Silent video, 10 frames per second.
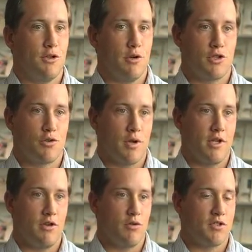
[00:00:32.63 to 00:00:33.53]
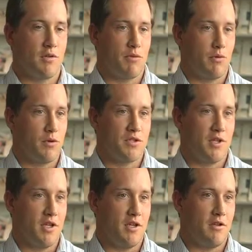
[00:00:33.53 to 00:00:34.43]
a trend or something we're
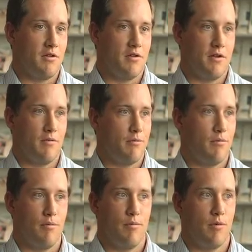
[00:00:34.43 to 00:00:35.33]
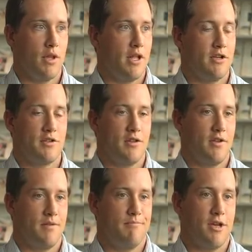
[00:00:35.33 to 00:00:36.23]
seeing related to
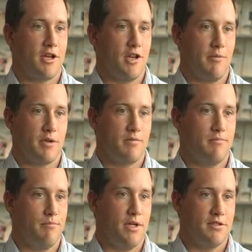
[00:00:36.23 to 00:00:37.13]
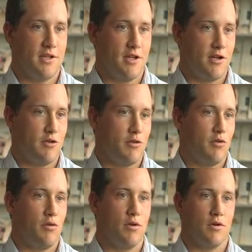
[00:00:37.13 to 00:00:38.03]
the economic meltdown,
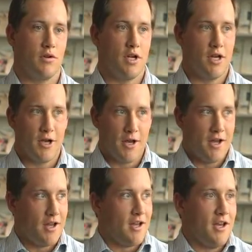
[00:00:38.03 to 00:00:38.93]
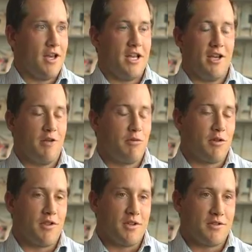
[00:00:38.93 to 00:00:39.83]
or any number
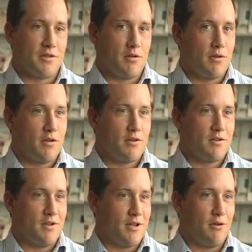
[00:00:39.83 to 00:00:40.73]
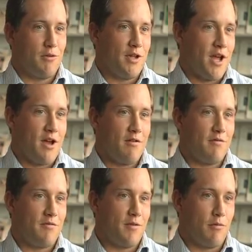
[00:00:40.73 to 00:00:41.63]
of things. So I don't really
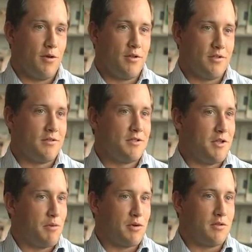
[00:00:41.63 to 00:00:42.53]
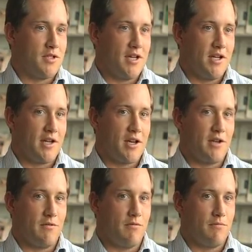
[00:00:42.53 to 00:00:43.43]
have a real typical day. I
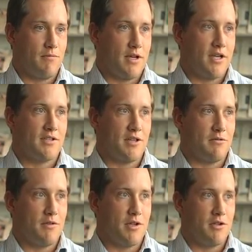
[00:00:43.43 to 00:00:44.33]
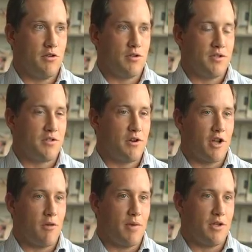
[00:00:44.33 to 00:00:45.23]
guess I'd usually start
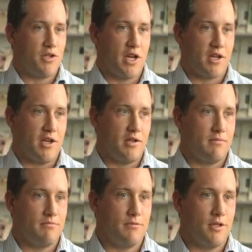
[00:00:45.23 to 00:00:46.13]
out by checking